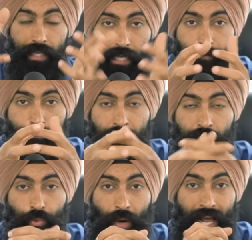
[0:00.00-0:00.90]
If you
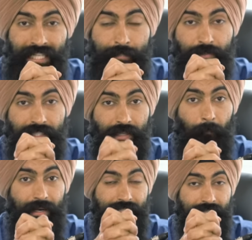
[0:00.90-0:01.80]
can grasp
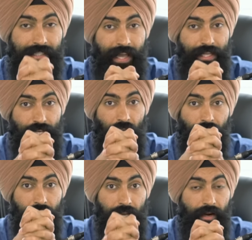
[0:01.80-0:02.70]
somebody's attention
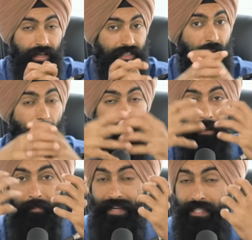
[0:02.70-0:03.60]
on the internet,
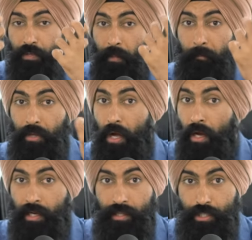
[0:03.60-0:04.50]
maybe it's with a
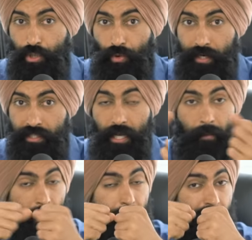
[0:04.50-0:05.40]
blog that you write,
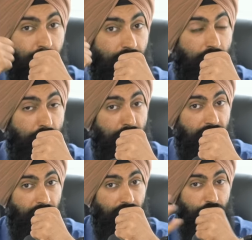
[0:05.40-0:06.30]
maybe it's with a
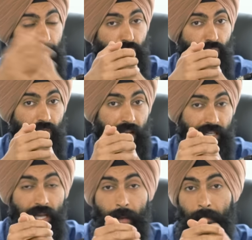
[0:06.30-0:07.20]
newsletter that you
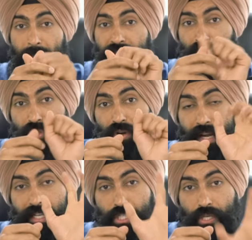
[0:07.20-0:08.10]
create, maybe it's with your
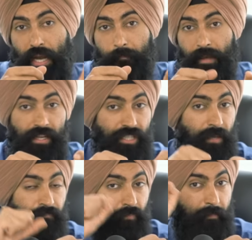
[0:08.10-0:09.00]
Instagram page,
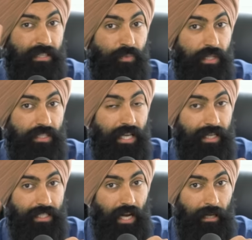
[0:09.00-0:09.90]
maybe it's with a
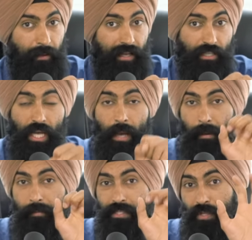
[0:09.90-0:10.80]
TikTok page,
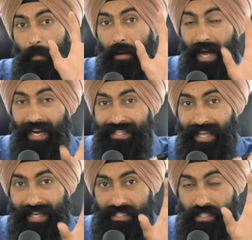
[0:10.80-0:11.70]
maybe it's with a
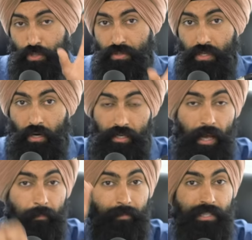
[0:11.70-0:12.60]
podcast that you start,
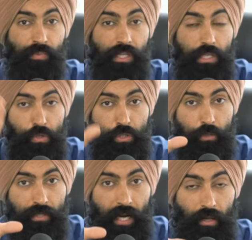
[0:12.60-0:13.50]
maybe it's with a
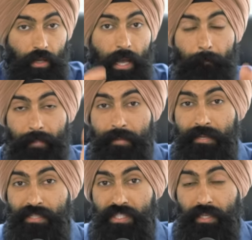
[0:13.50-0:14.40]
YouTube channel,
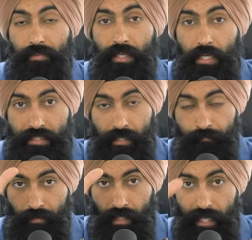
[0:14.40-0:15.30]
maybe it's with something else.
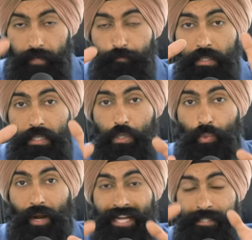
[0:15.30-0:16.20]
If you can
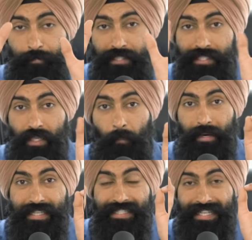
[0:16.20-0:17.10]
grasp
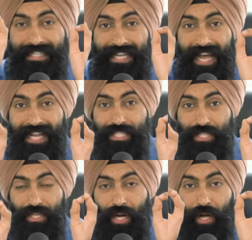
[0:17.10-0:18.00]
somebody's
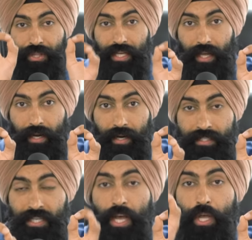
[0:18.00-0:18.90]
attention on the
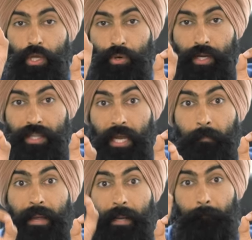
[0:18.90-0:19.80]
internet, you can
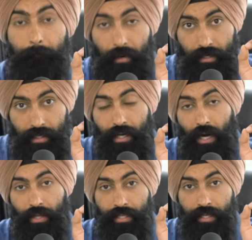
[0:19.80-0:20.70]
then make money
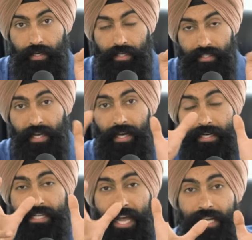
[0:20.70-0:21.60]
on the internet.
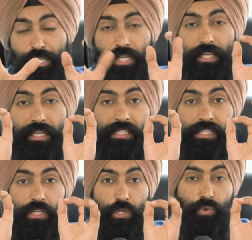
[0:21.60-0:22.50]
Attention is
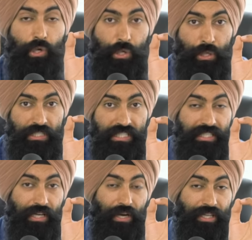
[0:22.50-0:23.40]
the new
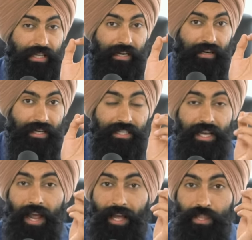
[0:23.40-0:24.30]
currency on the internet,
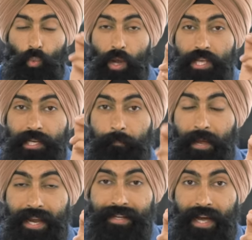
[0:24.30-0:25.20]
and the way you get
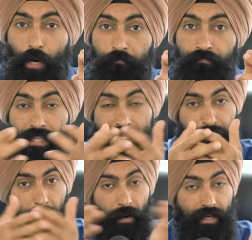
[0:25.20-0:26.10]
paid now is
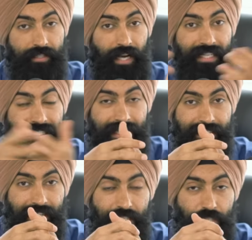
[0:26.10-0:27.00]
by monetizing the
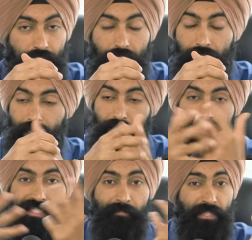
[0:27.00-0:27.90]
attention. Now, the
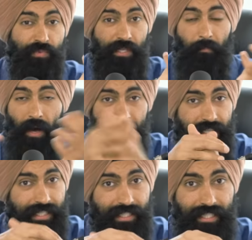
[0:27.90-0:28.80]
simplest way to
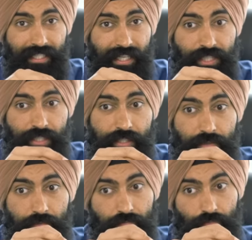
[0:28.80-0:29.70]
monetize the attention
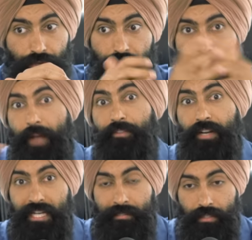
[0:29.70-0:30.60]
is with
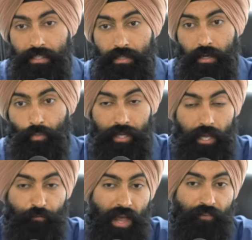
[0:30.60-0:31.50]
advertisements, right?
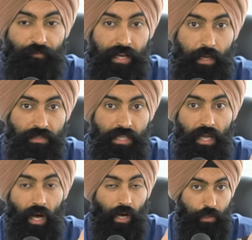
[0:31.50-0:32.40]
If you have videos
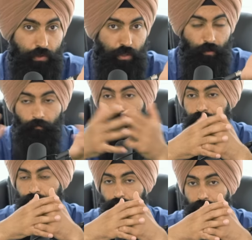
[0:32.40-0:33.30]
on YouTube,
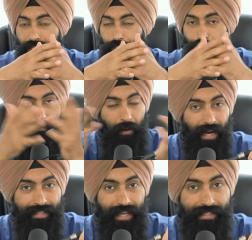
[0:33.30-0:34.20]
you have a
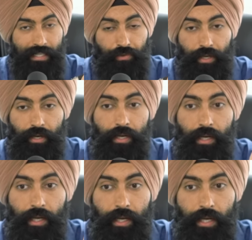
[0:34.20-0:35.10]
podcast out there,
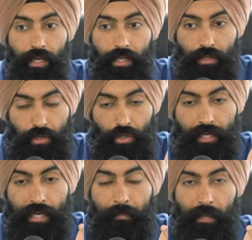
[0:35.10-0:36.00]
you're
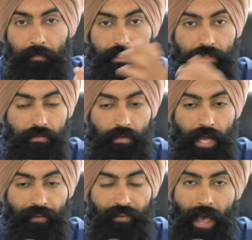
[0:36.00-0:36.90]
going to be able to
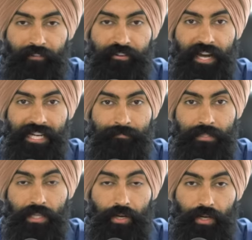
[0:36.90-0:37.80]
have
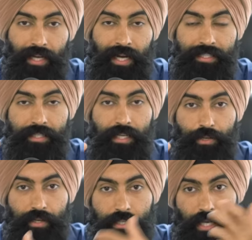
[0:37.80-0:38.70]
advertisements on your content
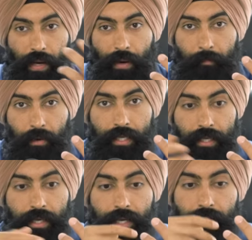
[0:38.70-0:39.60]
and you can generate money.